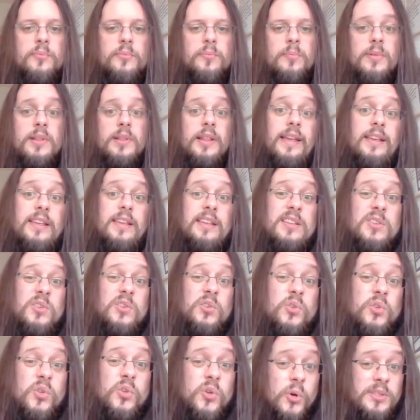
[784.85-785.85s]
black
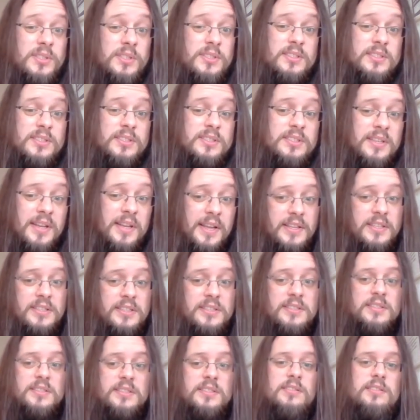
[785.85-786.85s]
could
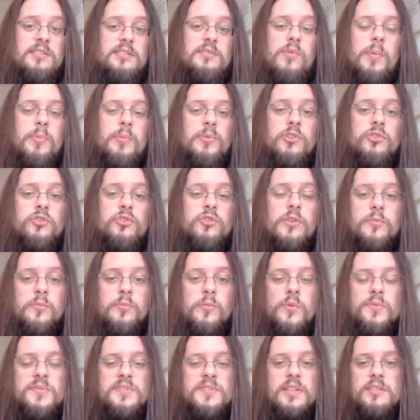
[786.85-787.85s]
take the repetition of
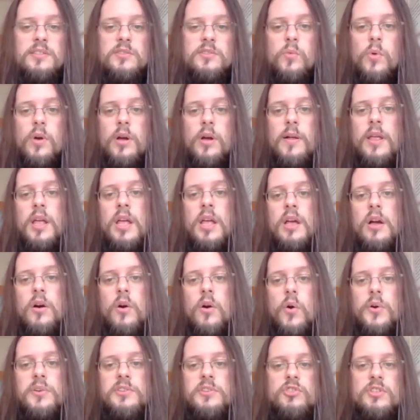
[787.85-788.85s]
moves and the draw,
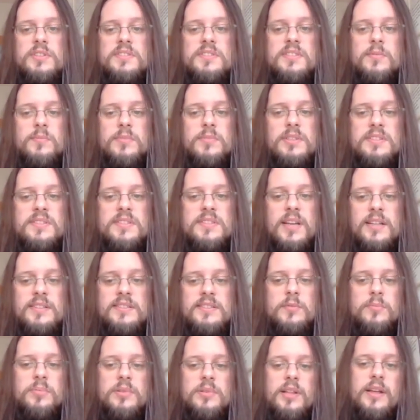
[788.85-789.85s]
or he just simply
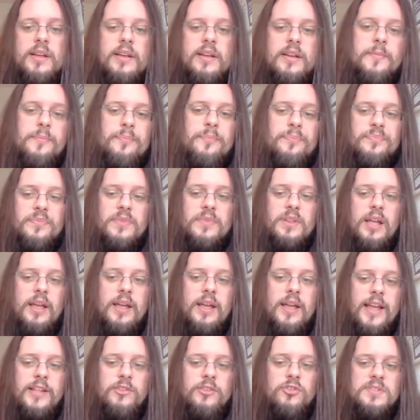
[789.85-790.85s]
decides to play
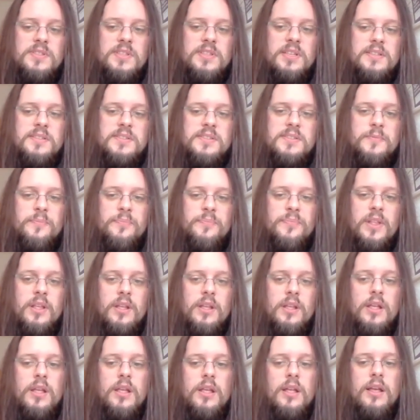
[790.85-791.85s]
h6,
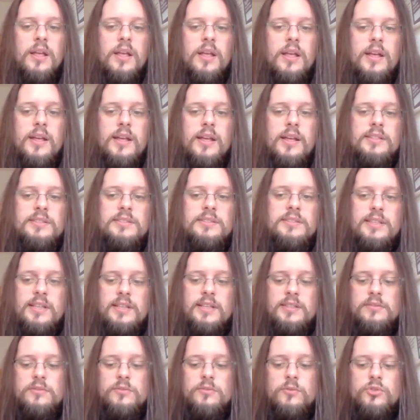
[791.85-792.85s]
and
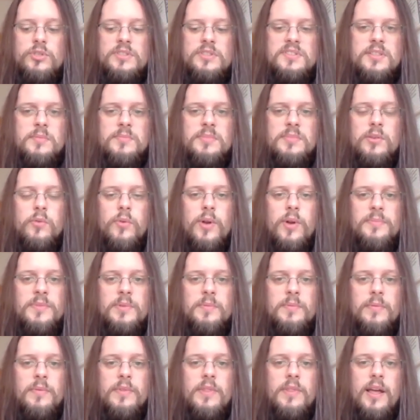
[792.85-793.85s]
then you just simply grab the
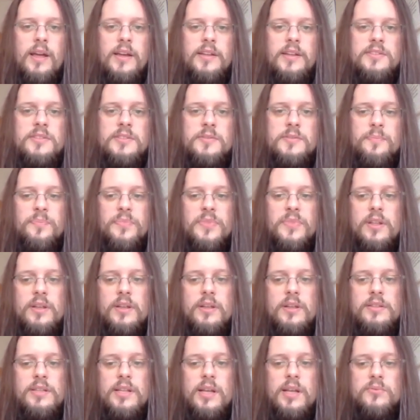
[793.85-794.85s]
knight.
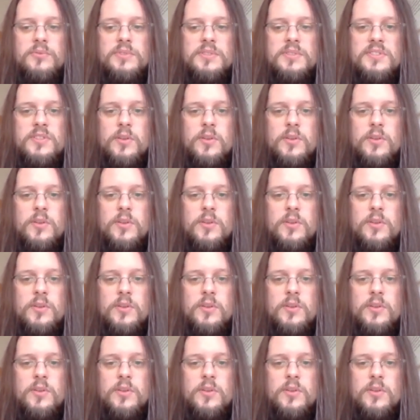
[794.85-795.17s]
And after some